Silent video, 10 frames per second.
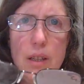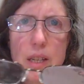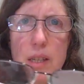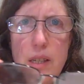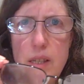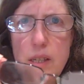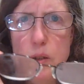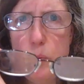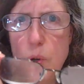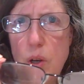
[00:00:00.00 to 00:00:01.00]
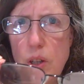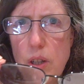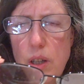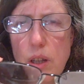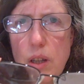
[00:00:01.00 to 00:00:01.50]
these still
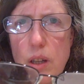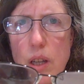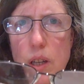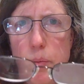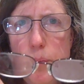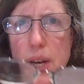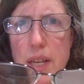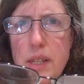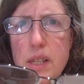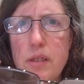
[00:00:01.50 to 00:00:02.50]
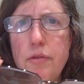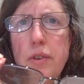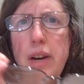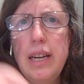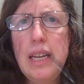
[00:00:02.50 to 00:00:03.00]
work best
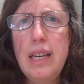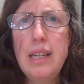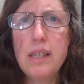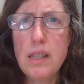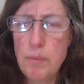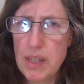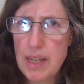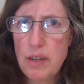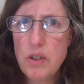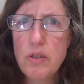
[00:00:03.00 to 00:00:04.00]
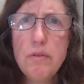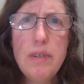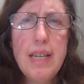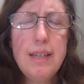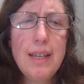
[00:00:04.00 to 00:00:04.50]
for any substantial
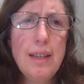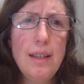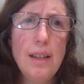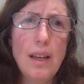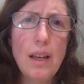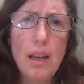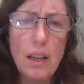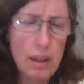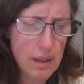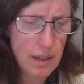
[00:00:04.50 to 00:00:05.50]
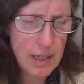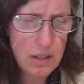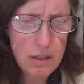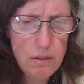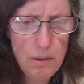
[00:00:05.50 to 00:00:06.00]
reading that I
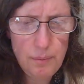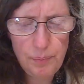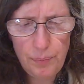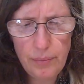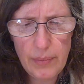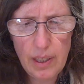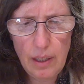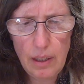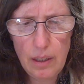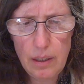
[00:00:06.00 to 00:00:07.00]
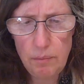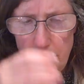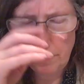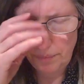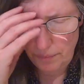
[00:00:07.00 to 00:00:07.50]
do.
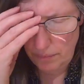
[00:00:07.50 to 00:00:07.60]
And